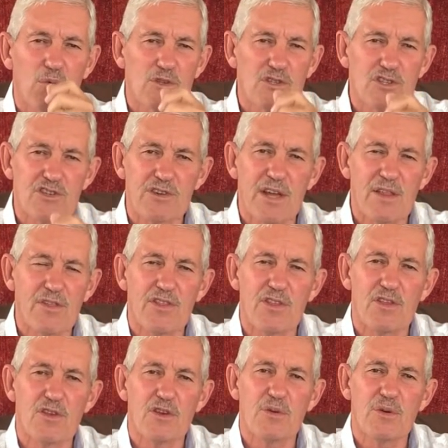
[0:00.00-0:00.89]
will
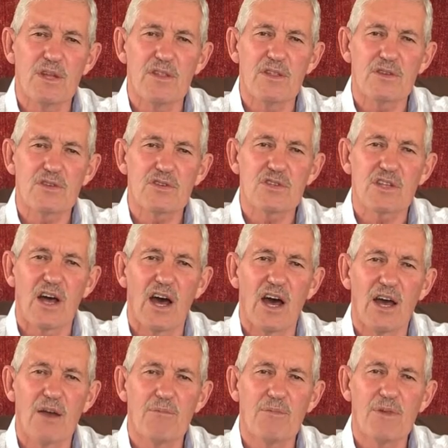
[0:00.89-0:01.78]
strengthen you in this
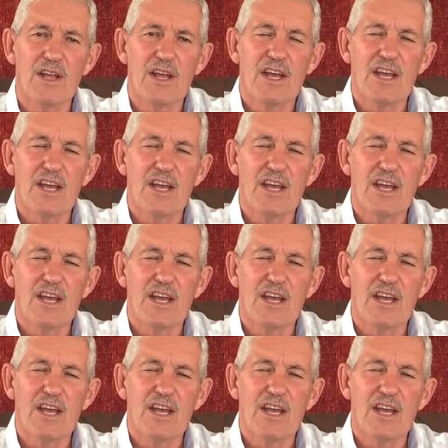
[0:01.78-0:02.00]
time